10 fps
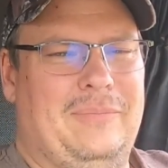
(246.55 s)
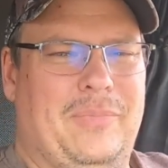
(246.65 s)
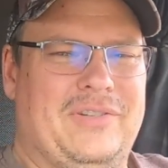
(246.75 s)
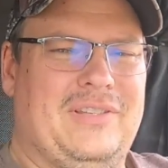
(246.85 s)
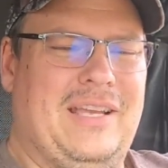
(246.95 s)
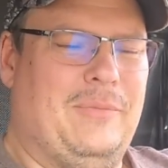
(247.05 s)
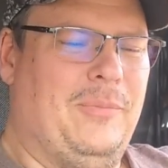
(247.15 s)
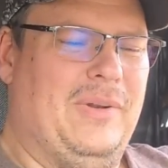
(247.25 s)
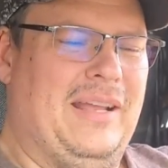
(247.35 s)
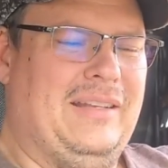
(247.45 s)
personally, I'm
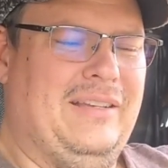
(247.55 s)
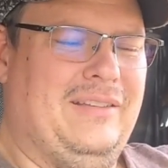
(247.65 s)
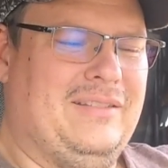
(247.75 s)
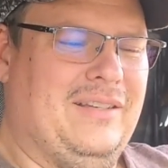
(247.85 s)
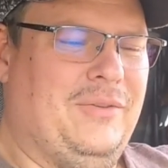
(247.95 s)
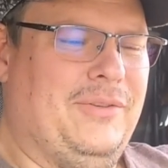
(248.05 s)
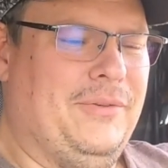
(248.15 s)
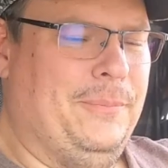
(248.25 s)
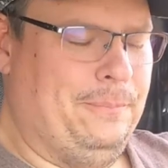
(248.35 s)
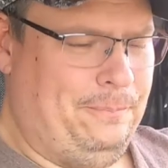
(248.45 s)
hoping that deal doesn't go through.